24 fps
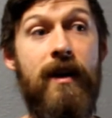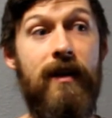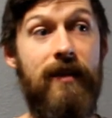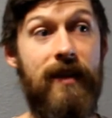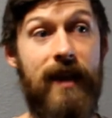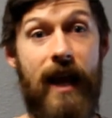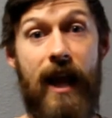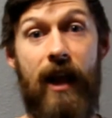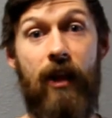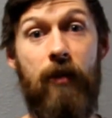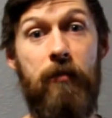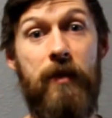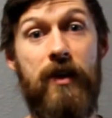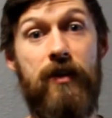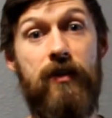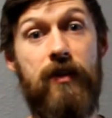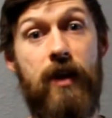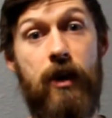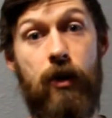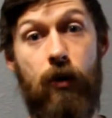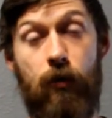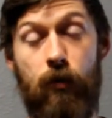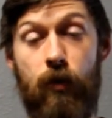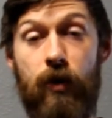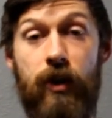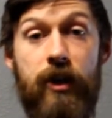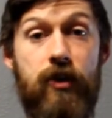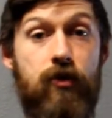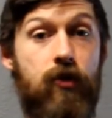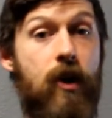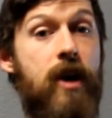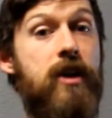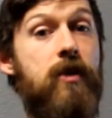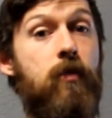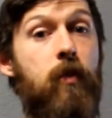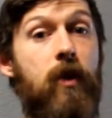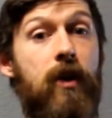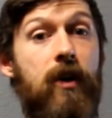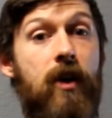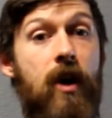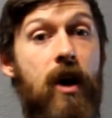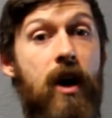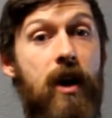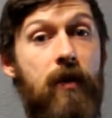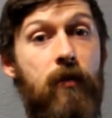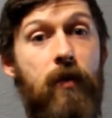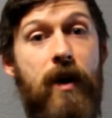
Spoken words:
the elements that you're really trying to work on,